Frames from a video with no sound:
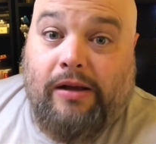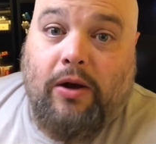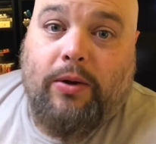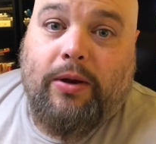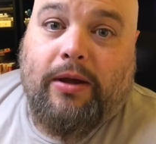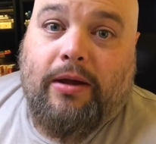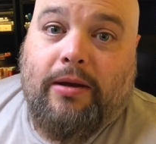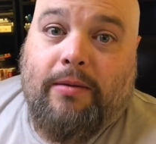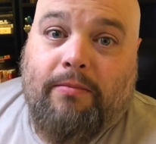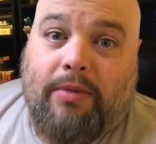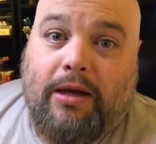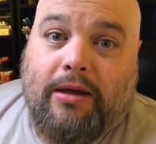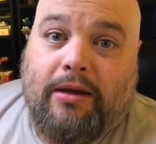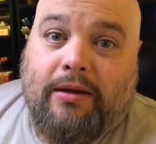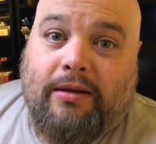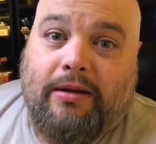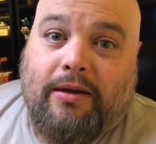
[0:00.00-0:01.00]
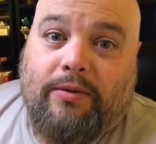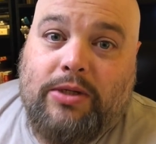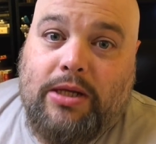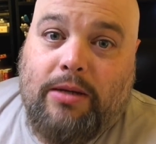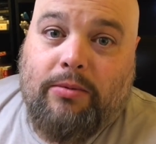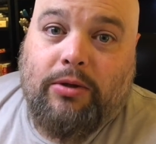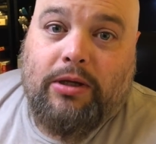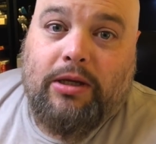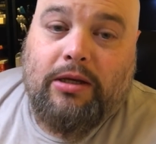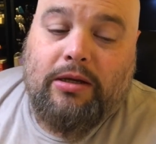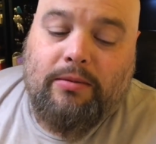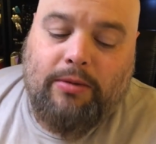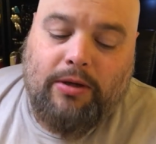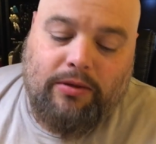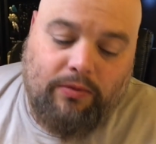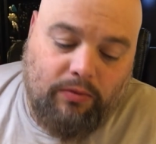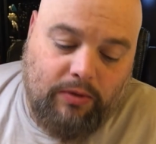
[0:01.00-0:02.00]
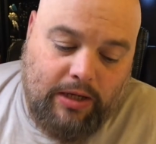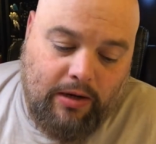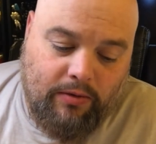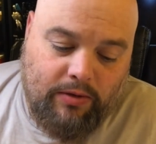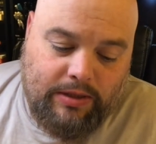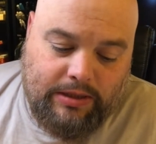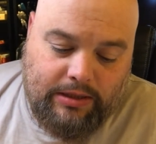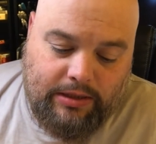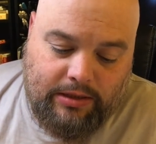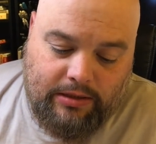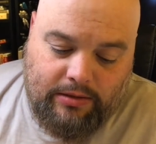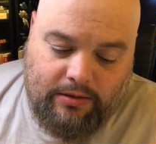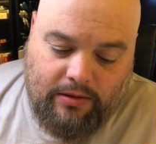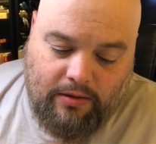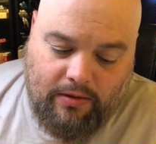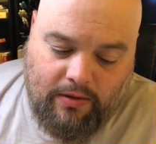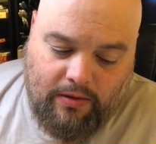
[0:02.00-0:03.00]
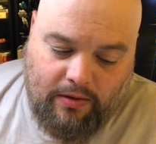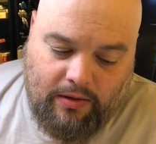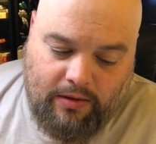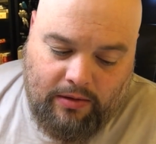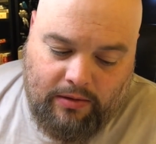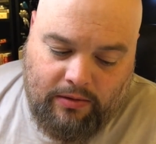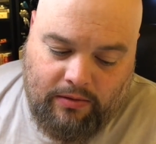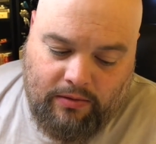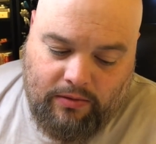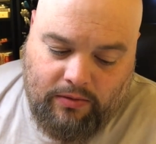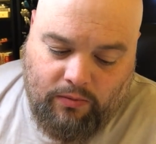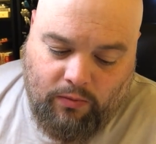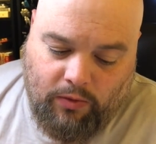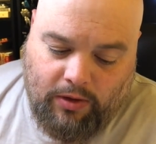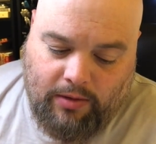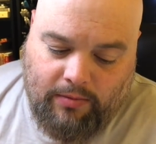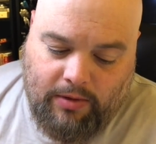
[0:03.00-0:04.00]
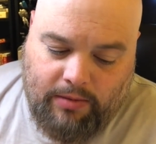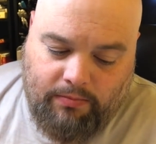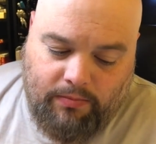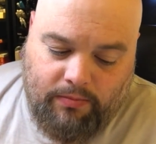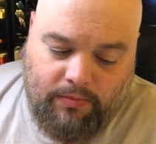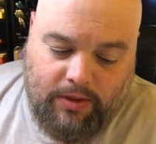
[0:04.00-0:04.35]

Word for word: Okay, I'm back. I was able to get about 3 hours in on working on my